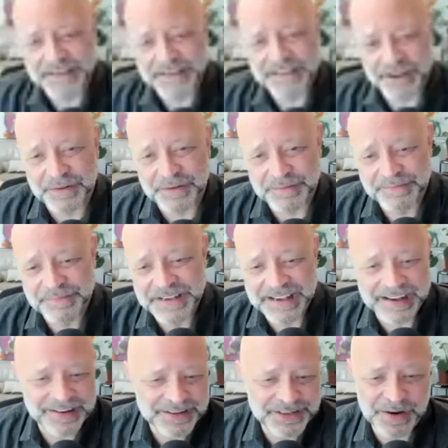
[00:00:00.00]
so
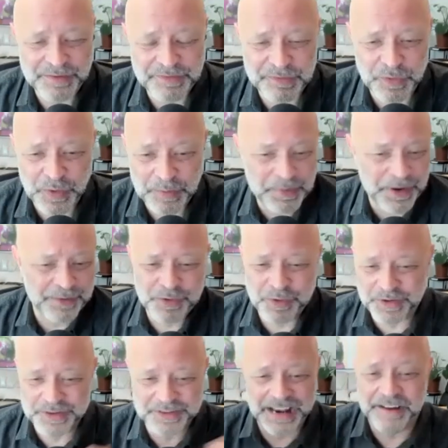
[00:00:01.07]
yeah, so I've avoided, but of
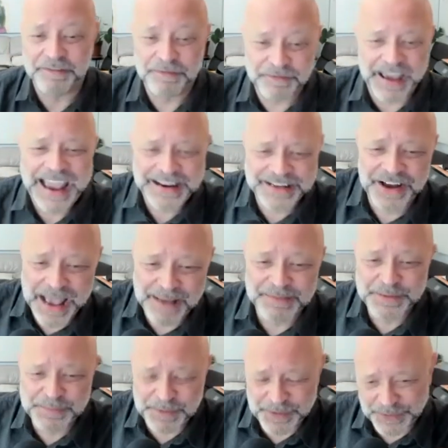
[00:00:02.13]
course, in effect, I am a
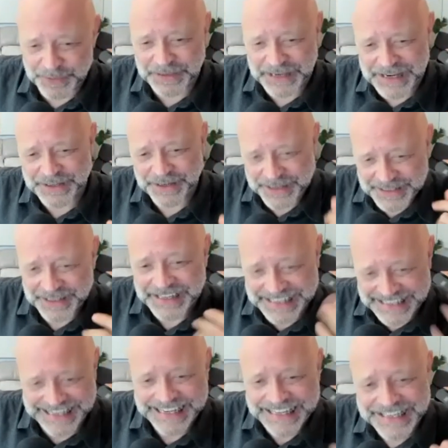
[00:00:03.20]
spiritual teacher because I
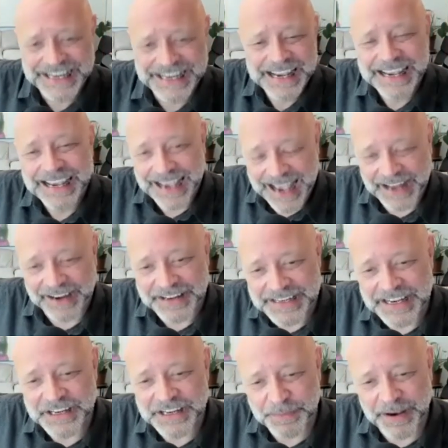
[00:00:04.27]
teach and I
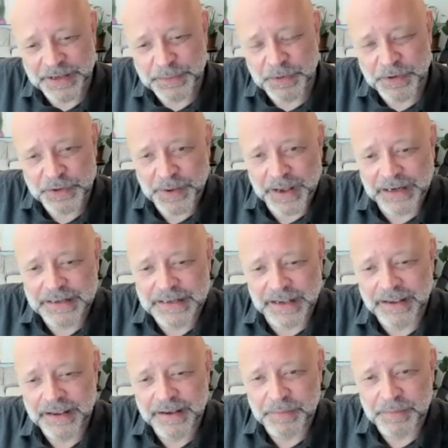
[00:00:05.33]
teach about spirituality.
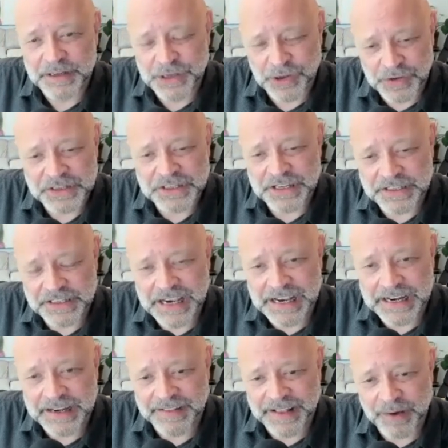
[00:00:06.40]
But as long as it's
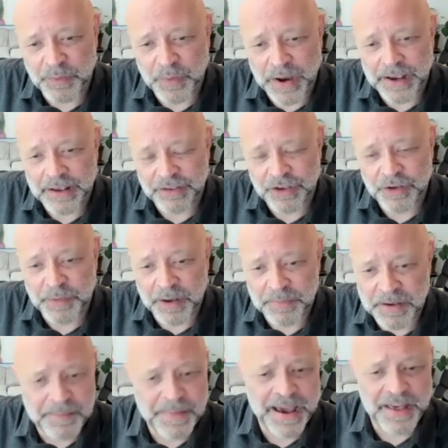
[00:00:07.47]
seen in that way, that you might
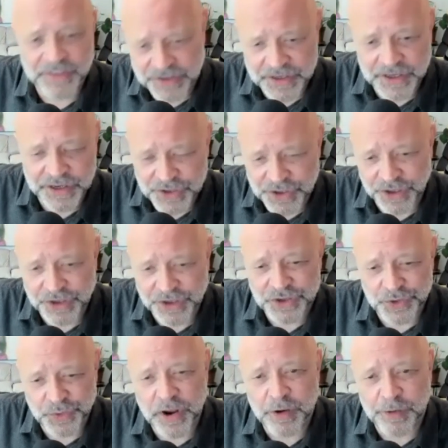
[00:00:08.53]
be a maths teacher because
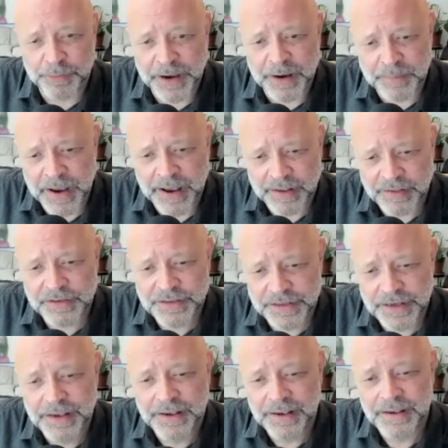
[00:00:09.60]
you know about
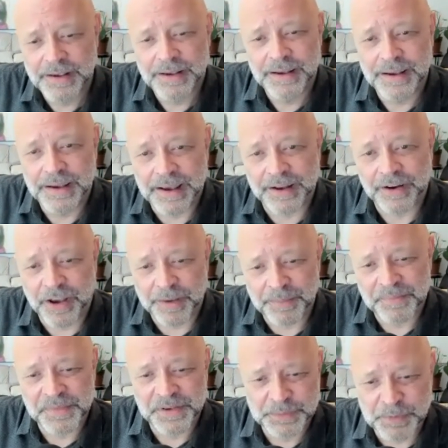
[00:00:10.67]
maths, and
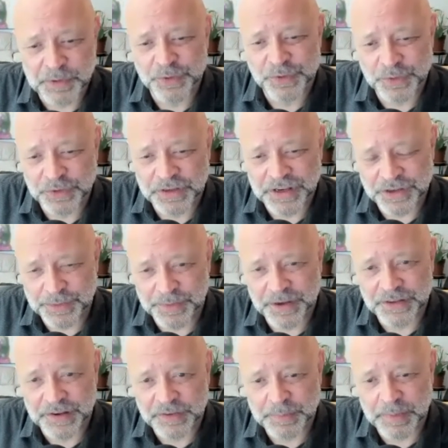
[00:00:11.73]
I'm a spiritual teacher
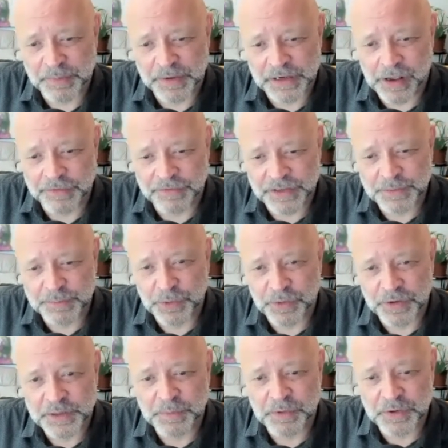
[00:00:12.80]
because I've spent my life
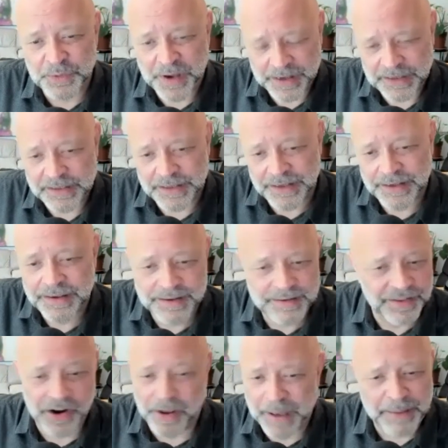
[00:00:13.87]
exploring spirituality,
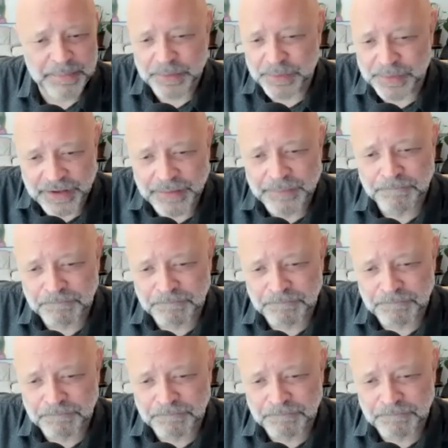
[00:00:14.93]
then I'm happy with it.